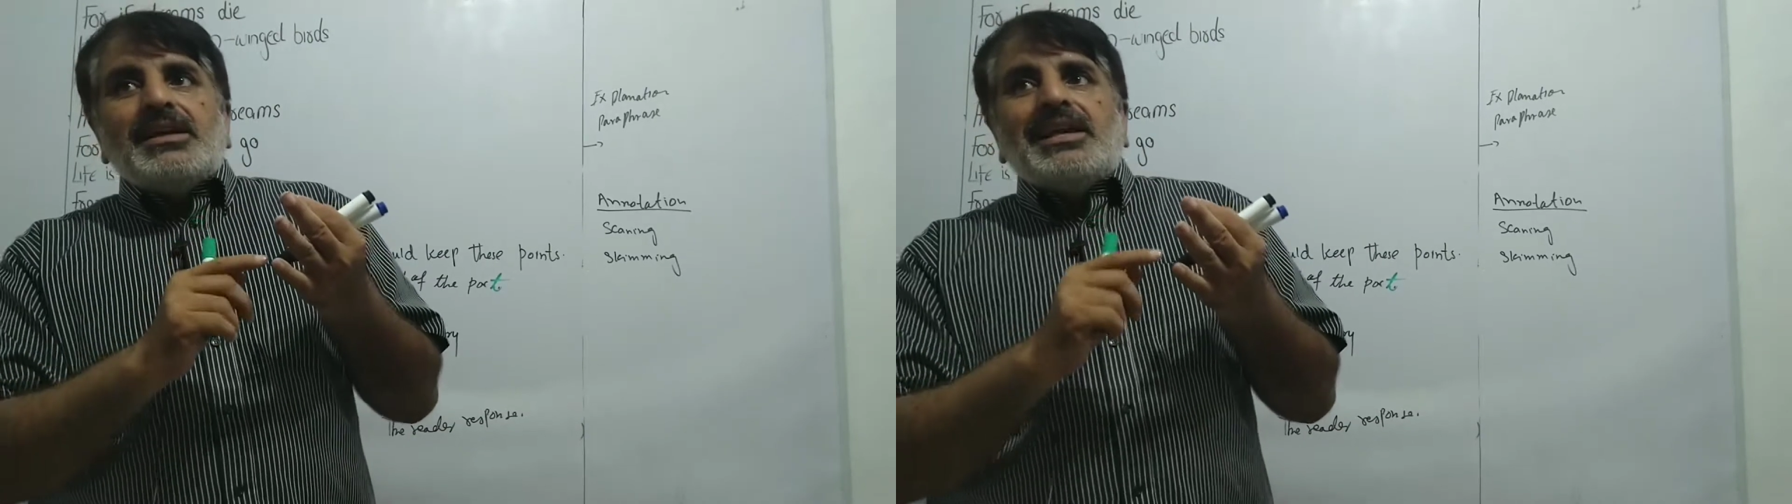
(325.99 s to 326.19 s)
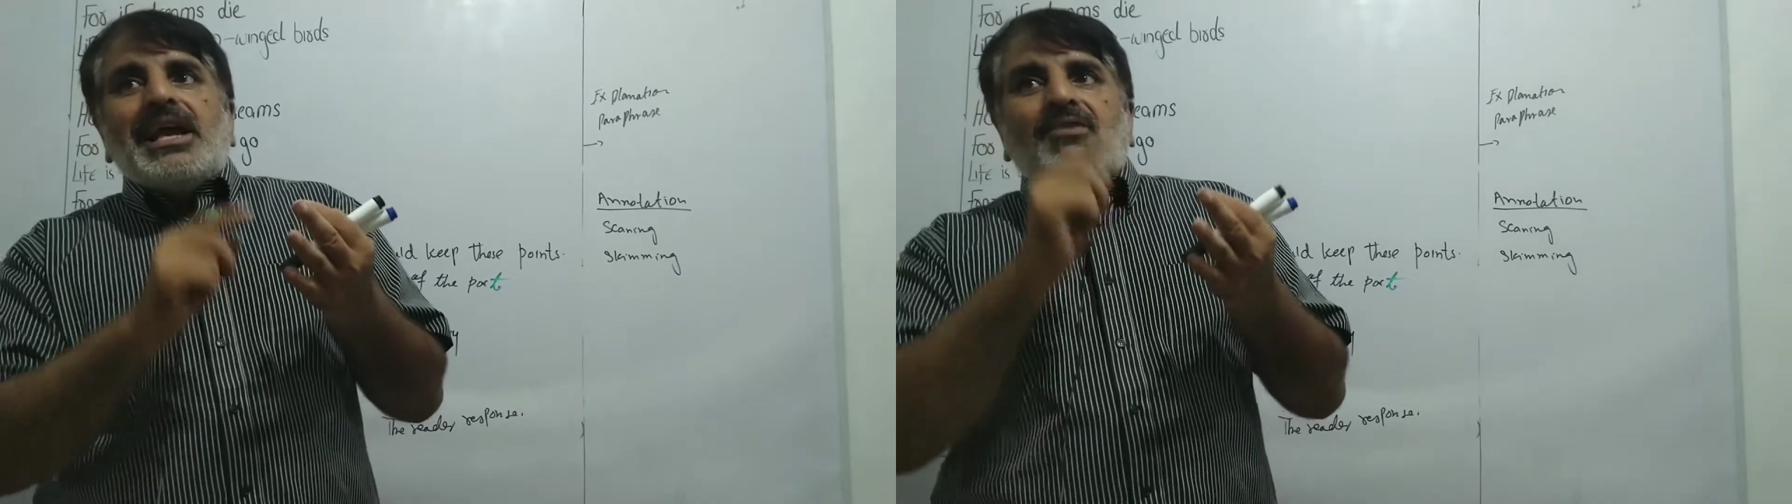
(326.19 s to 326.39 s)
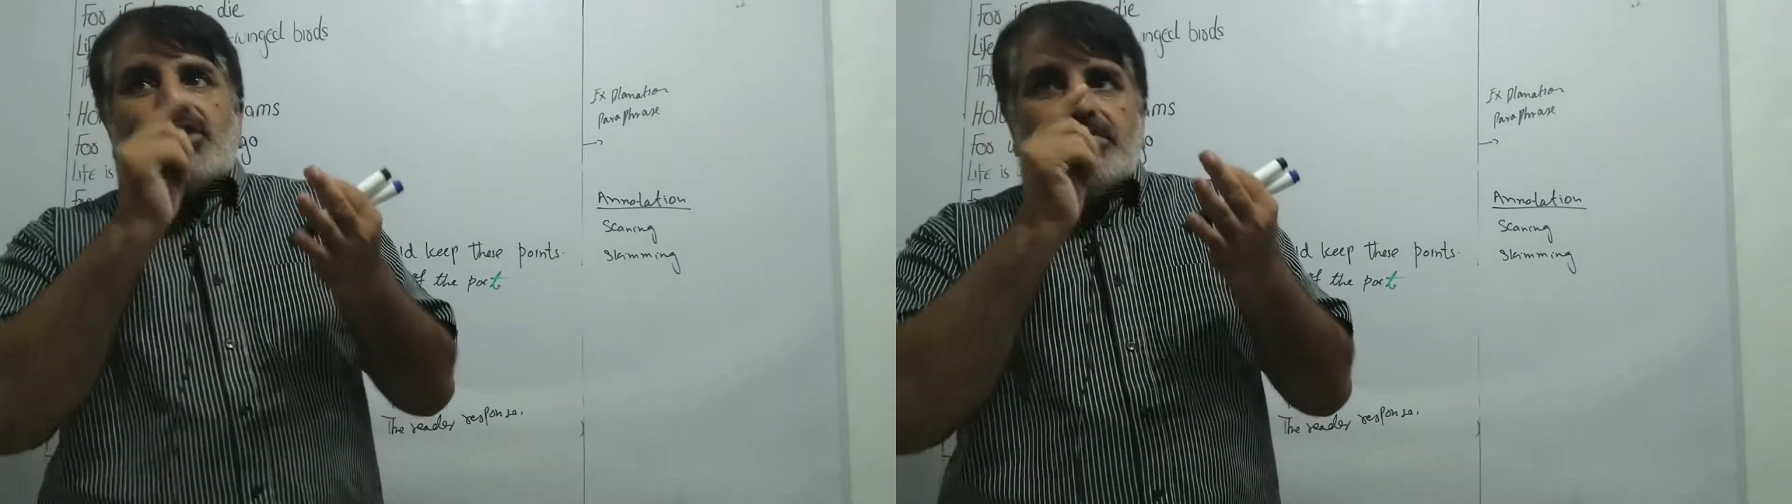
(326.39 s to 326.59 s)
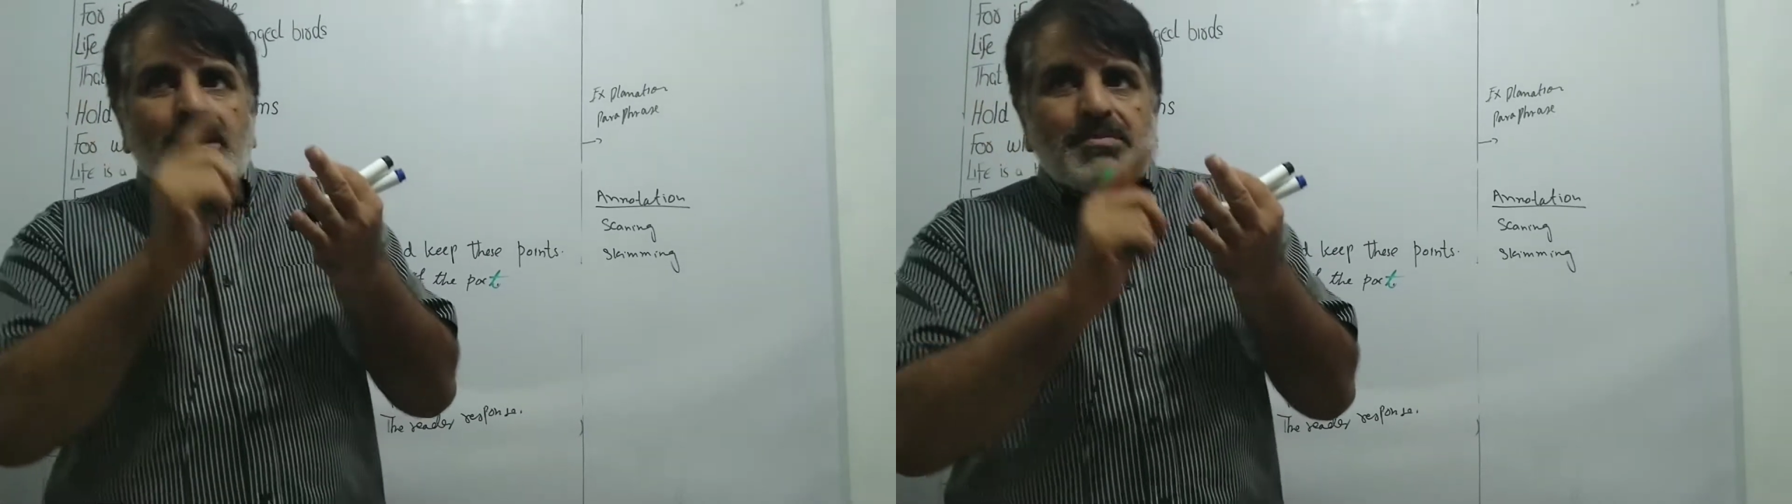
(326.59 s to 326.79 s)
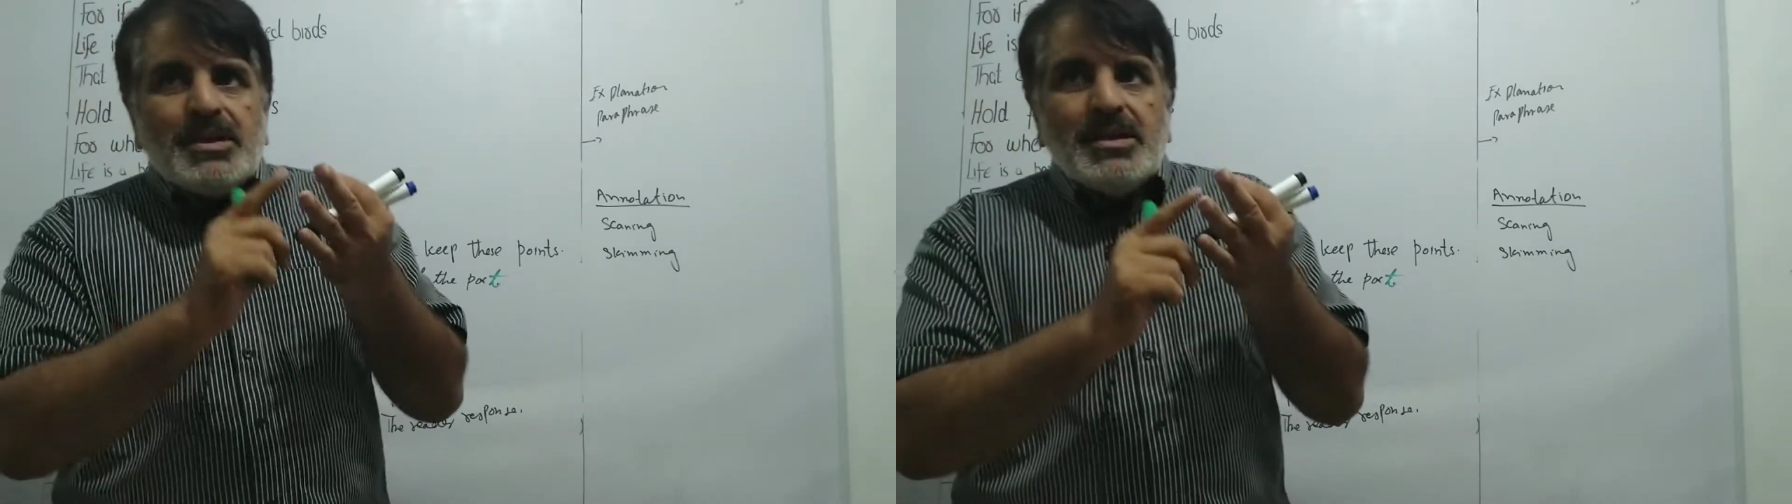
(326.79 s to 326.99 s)
language
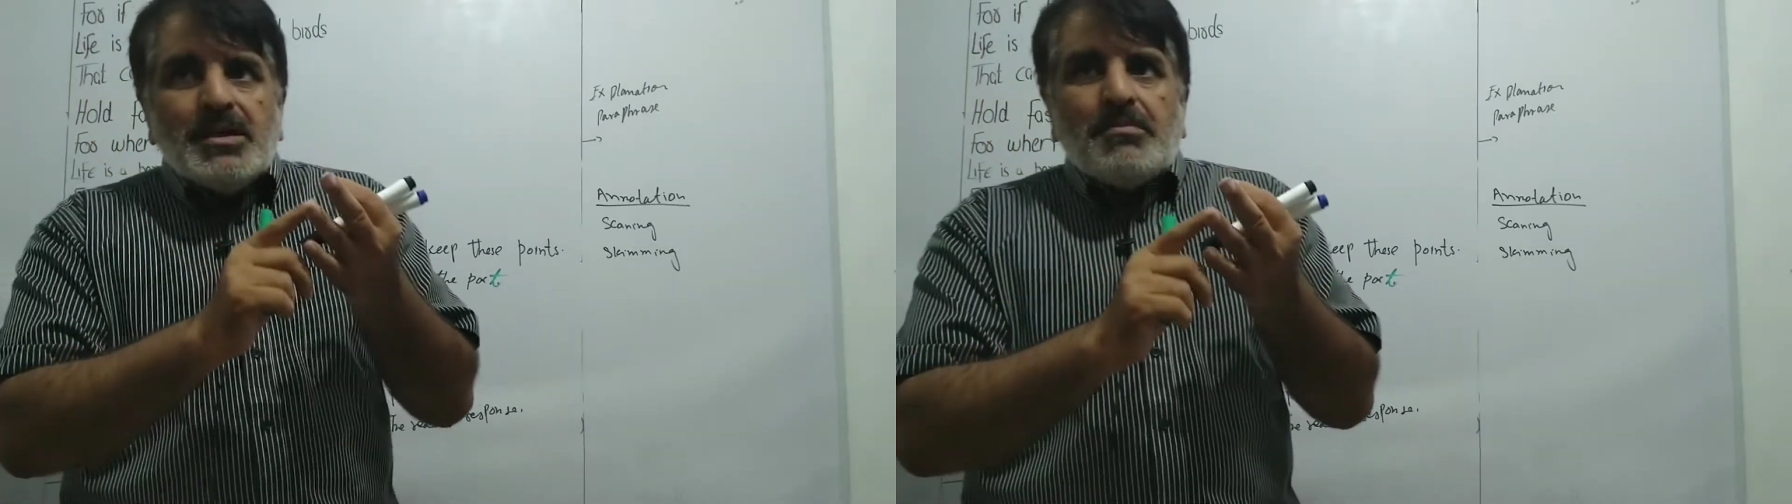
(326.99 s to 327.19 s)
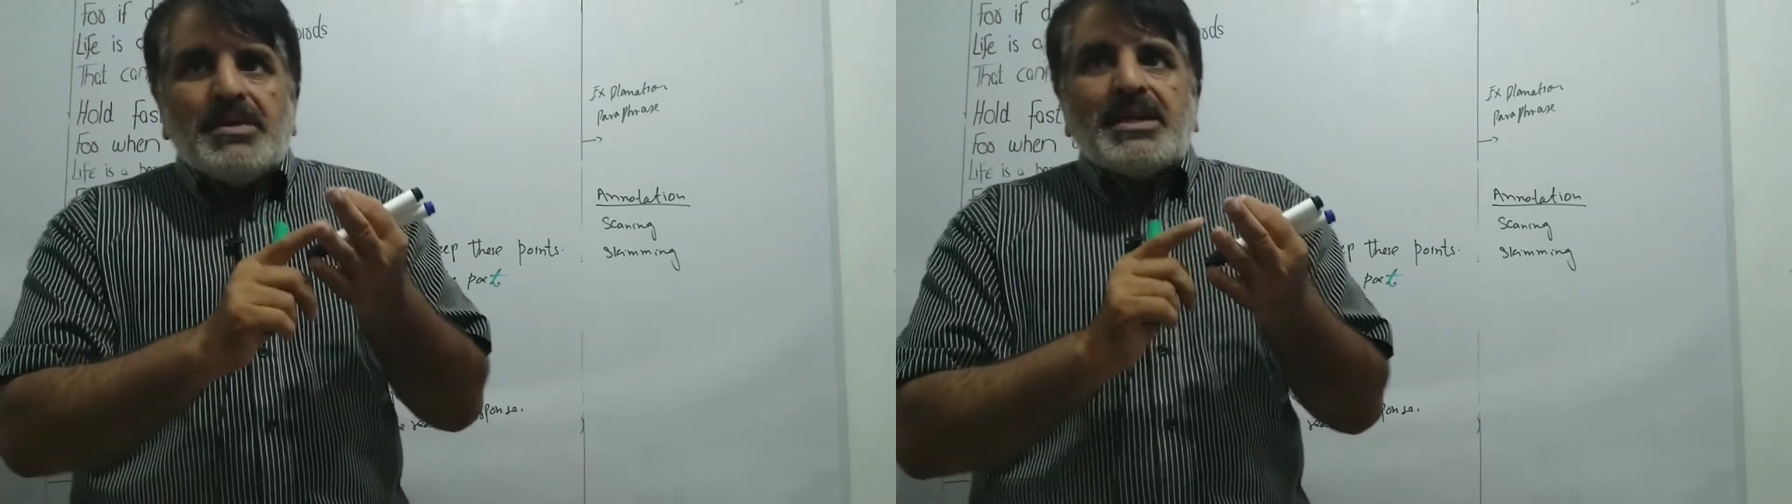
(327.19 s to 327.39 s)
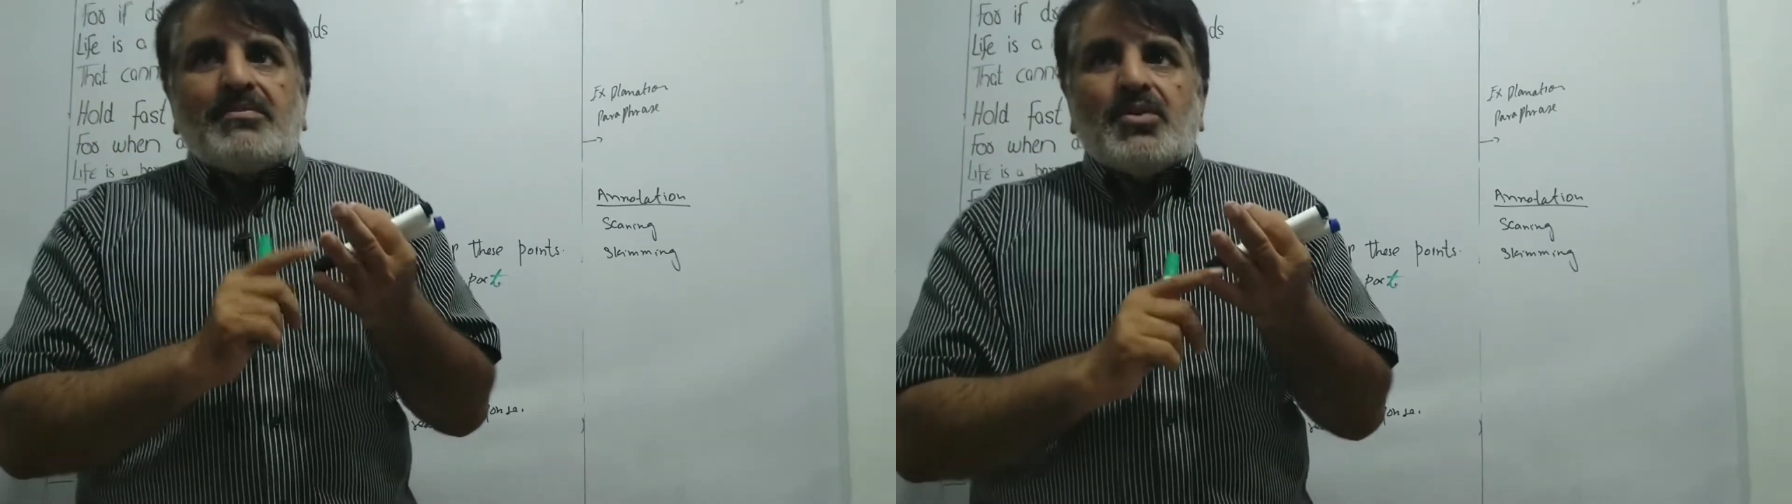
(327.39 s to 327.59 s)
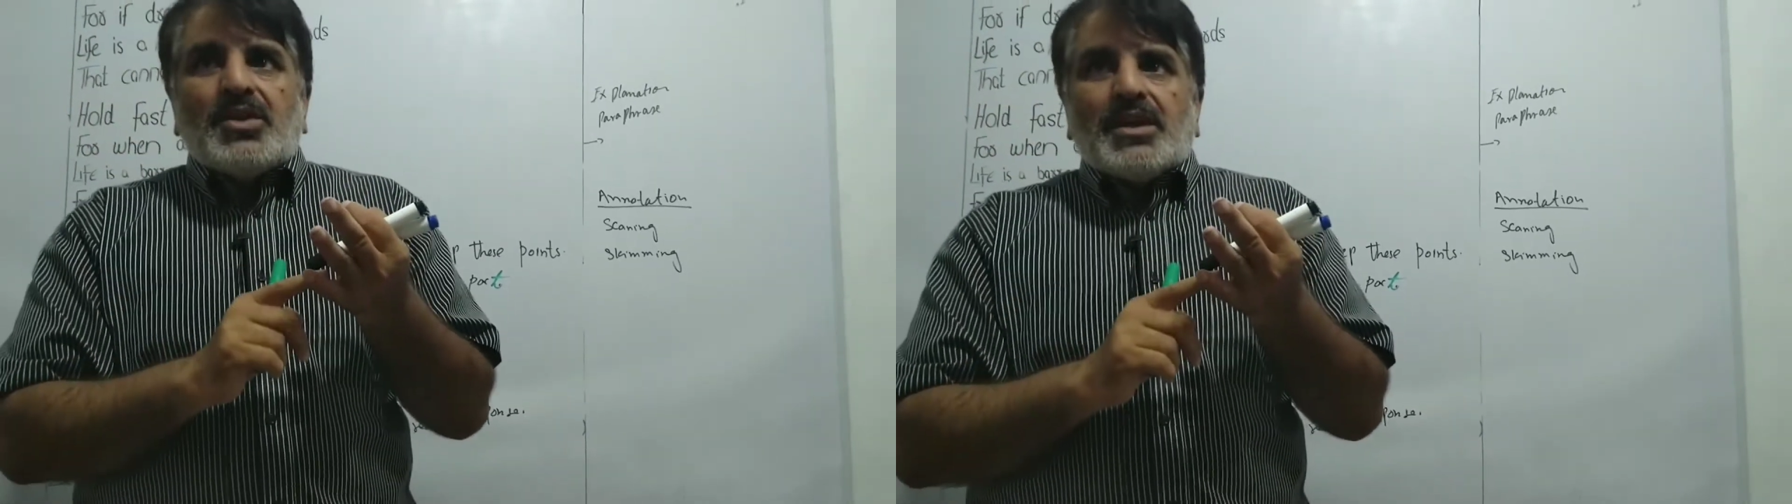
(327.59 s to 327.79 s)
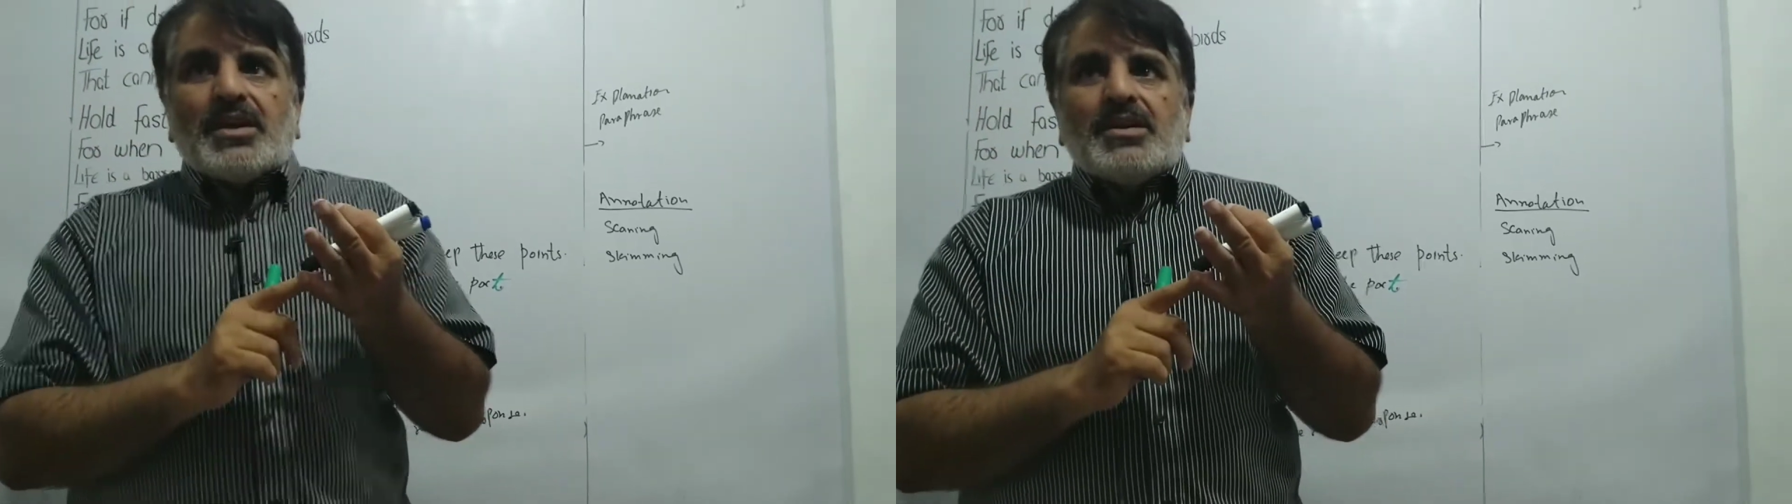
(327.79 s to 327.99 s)
may be
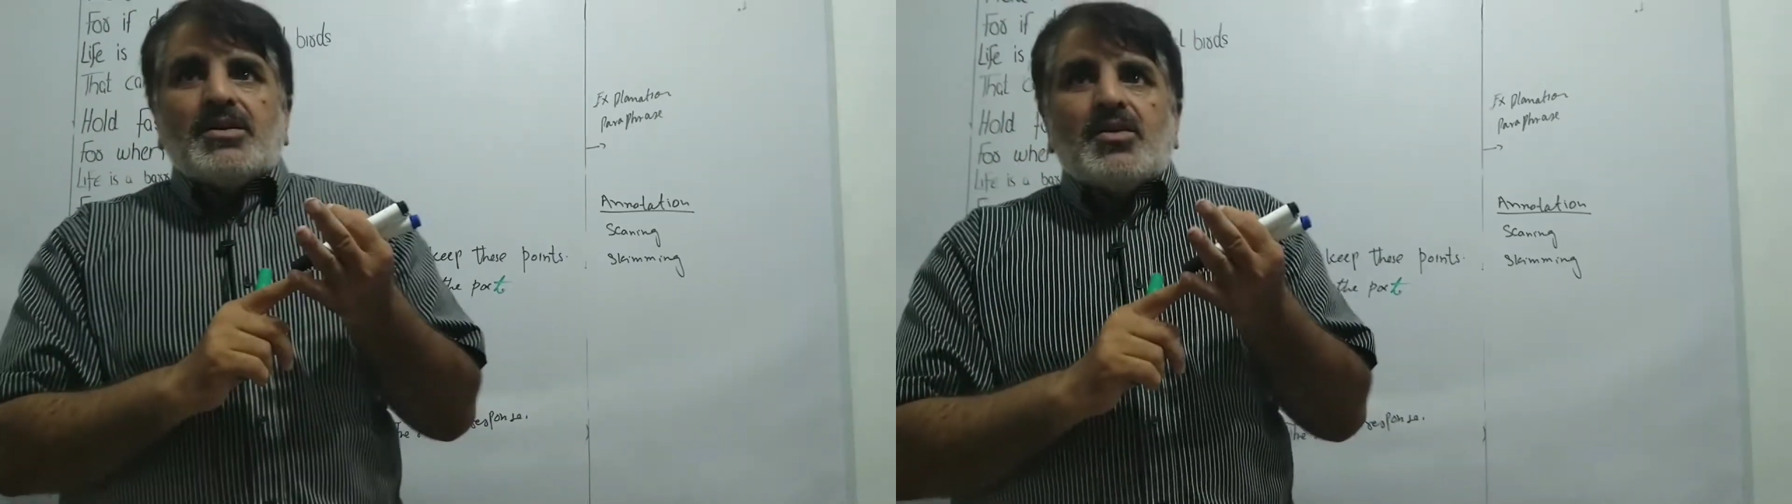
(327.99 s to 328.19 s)
metaphorical.